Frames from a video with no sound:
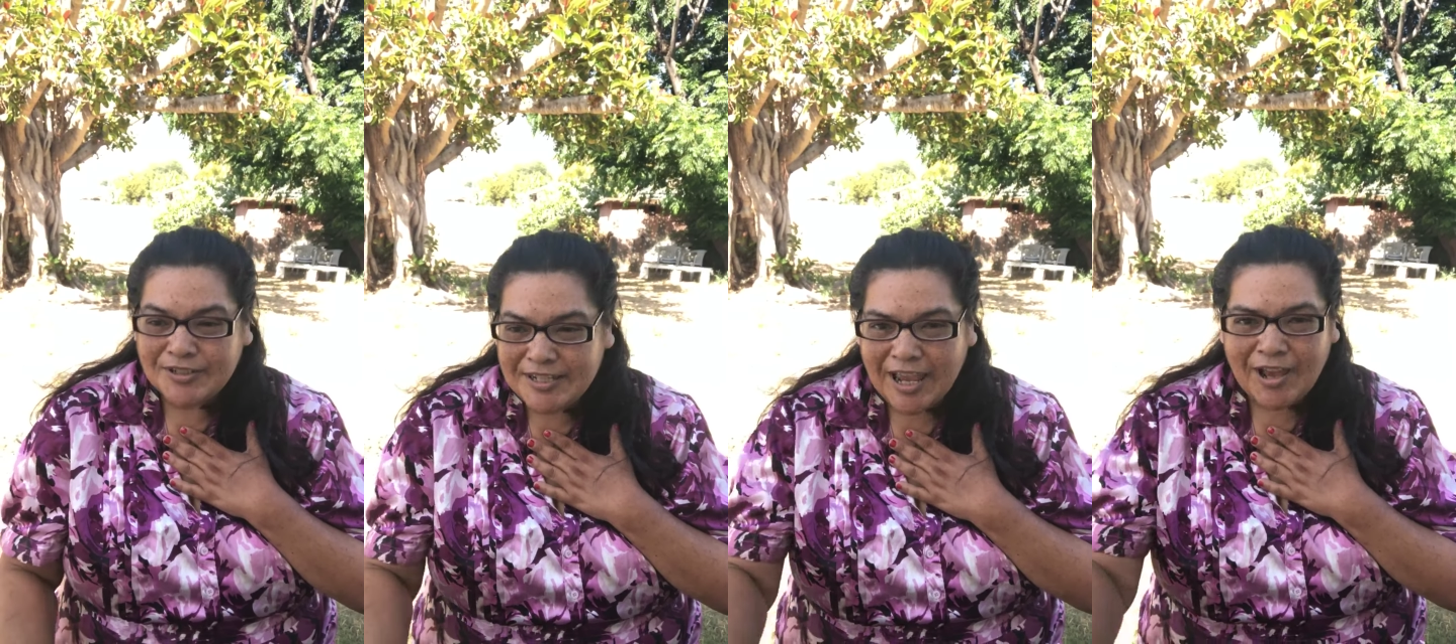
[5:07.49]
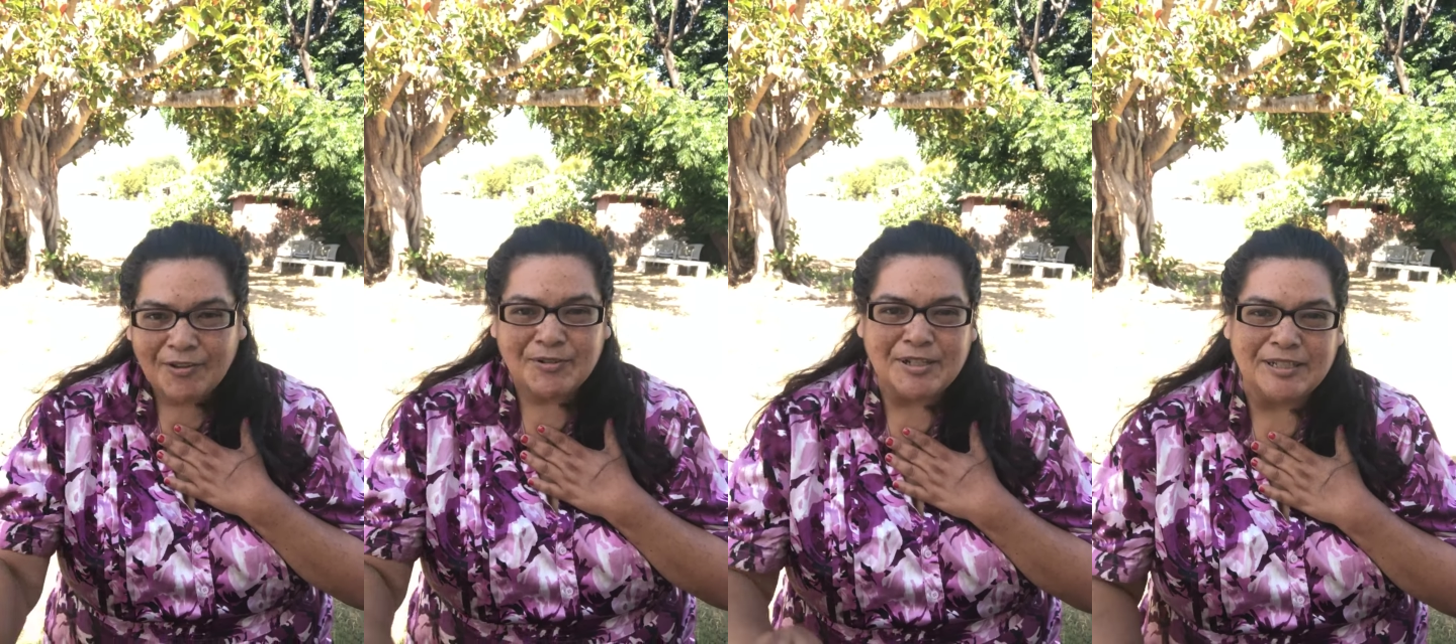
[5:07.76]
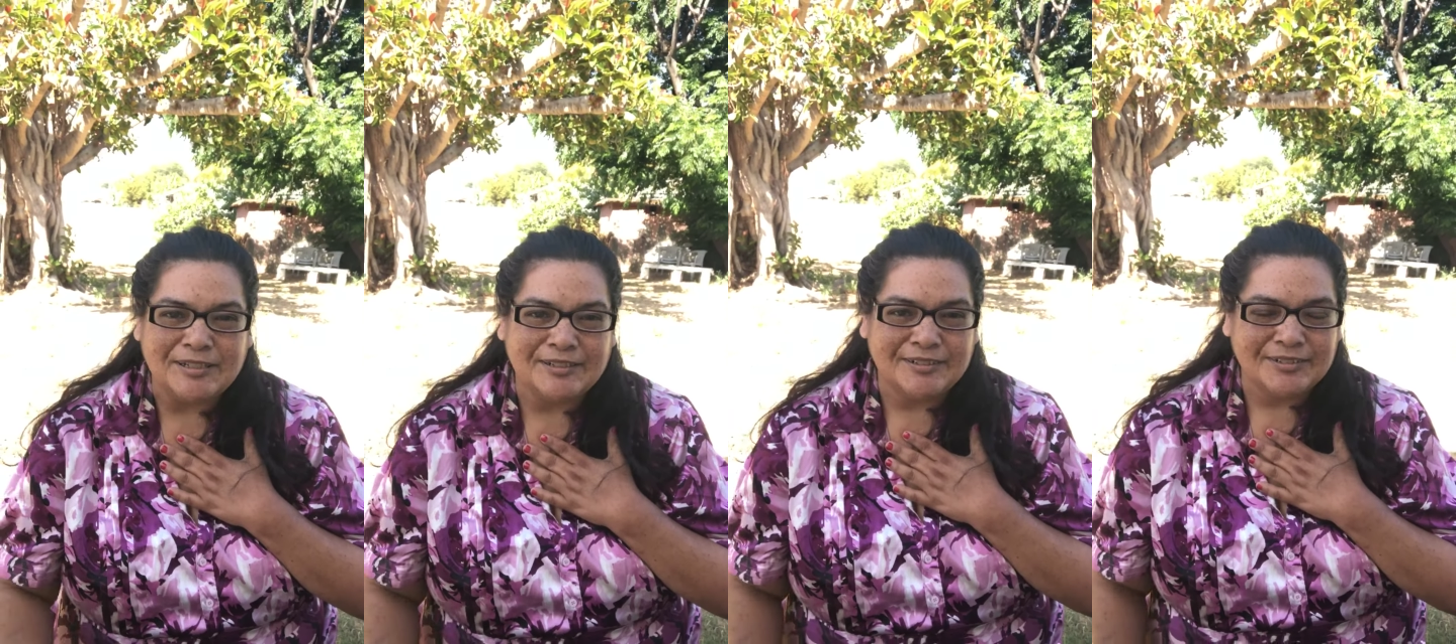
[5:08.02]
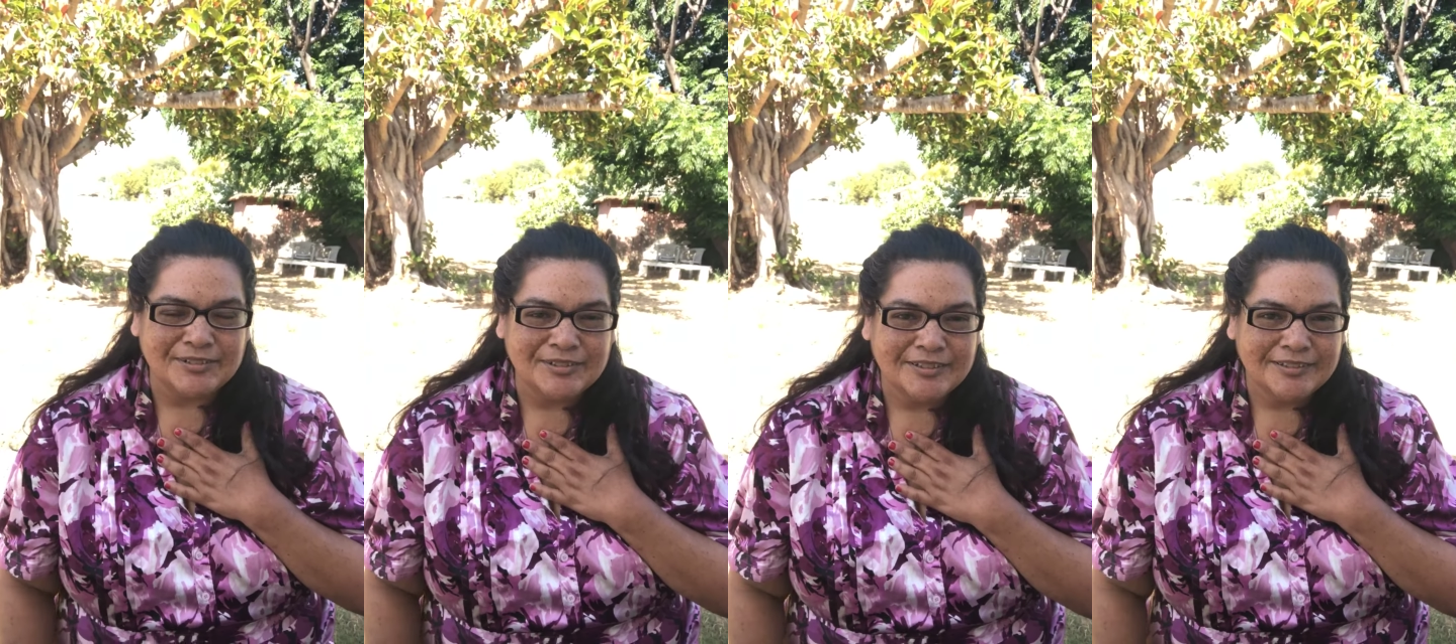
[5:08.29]
flat
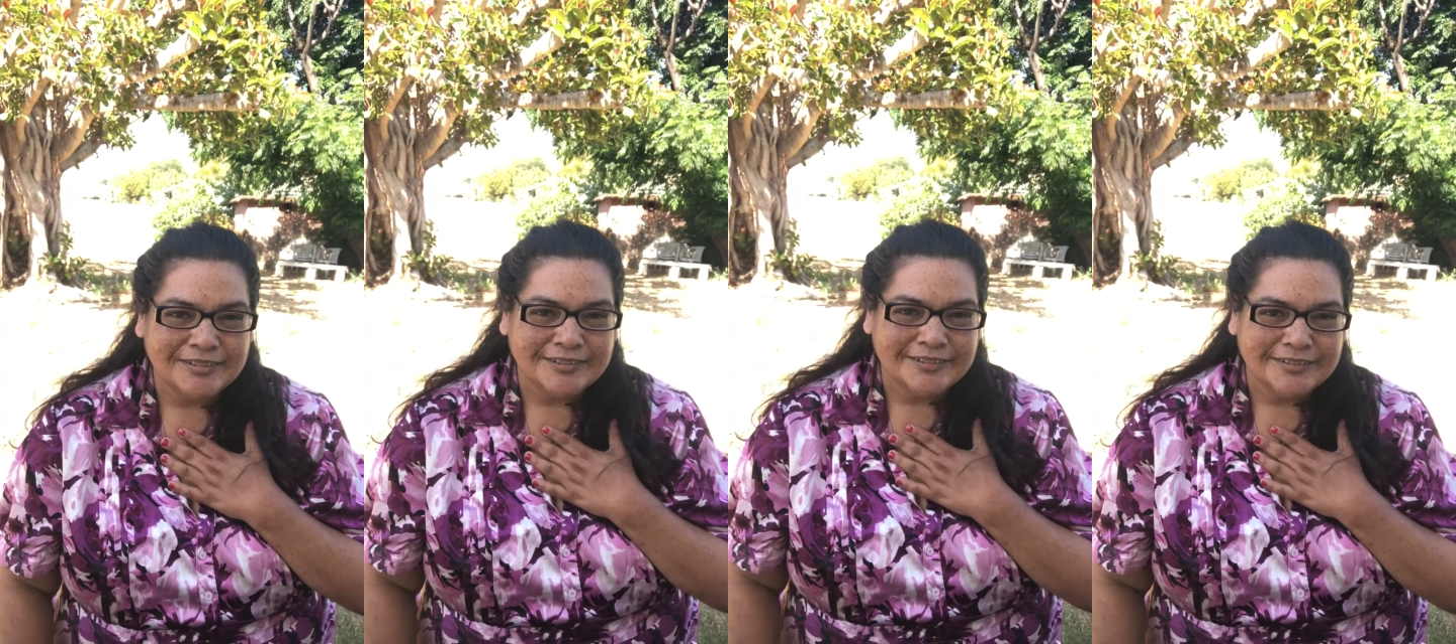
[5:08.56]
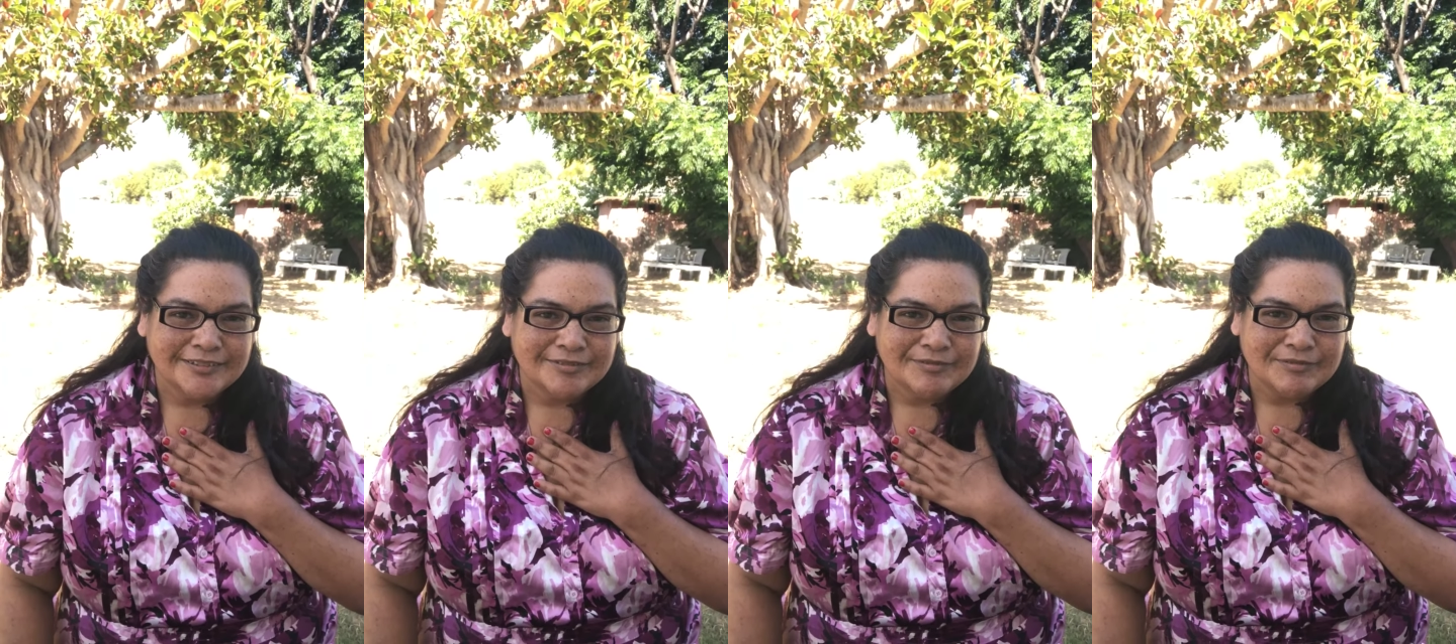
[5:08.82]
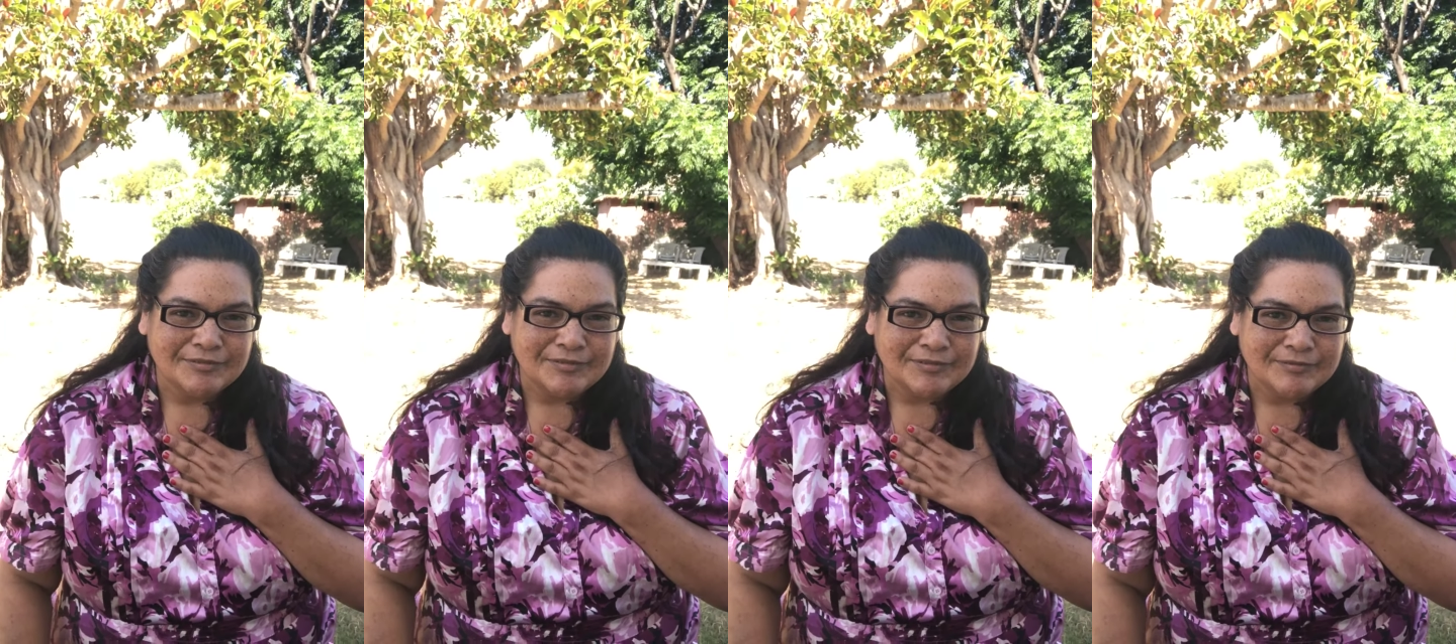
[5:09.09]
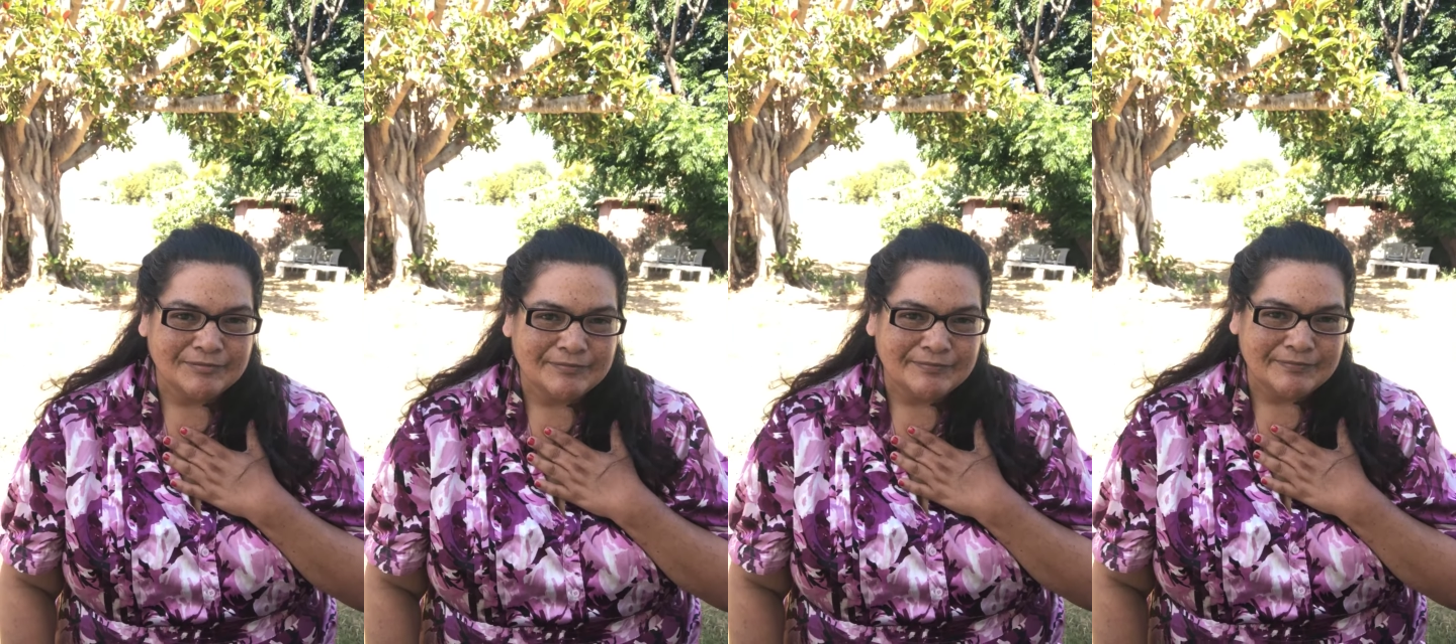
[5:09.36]
or
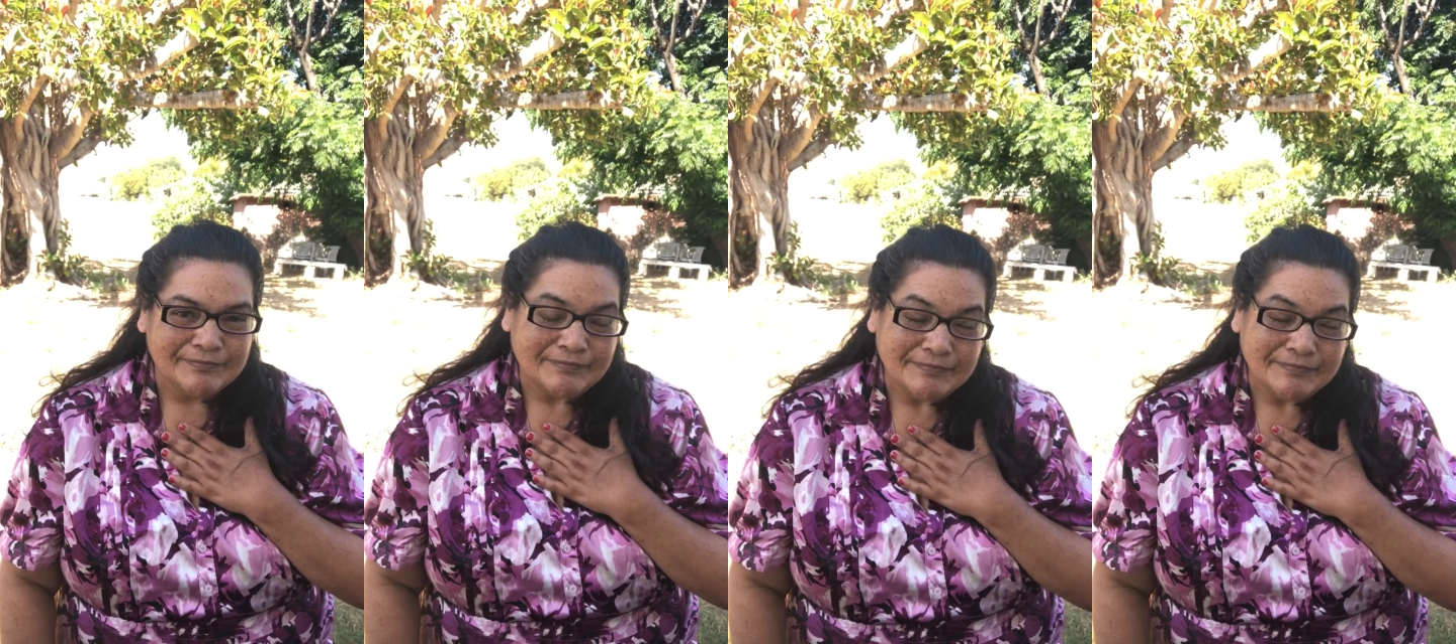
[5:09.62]
downhill.